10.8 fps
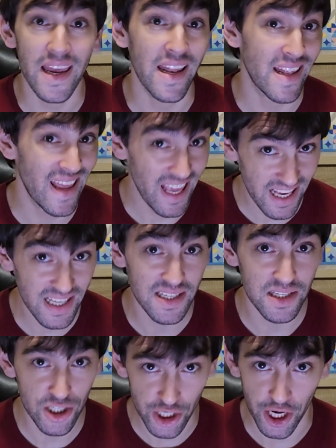it
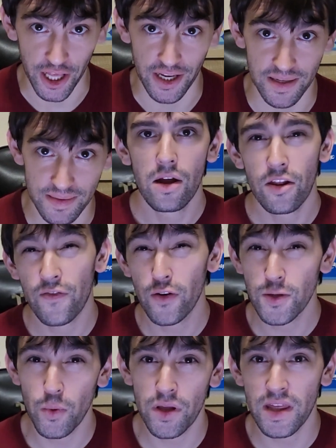is cheating. The
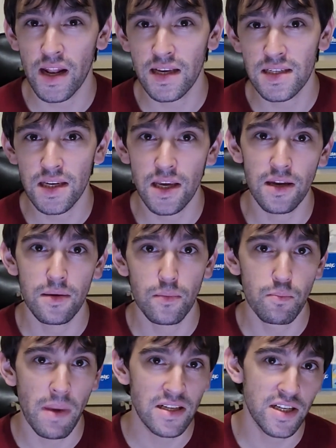first point that I see
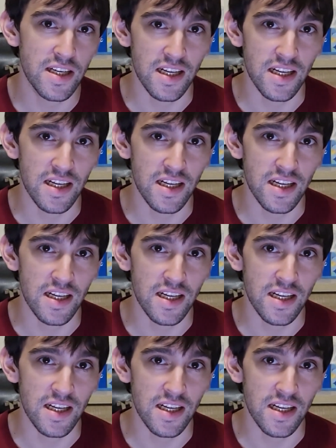mentioned a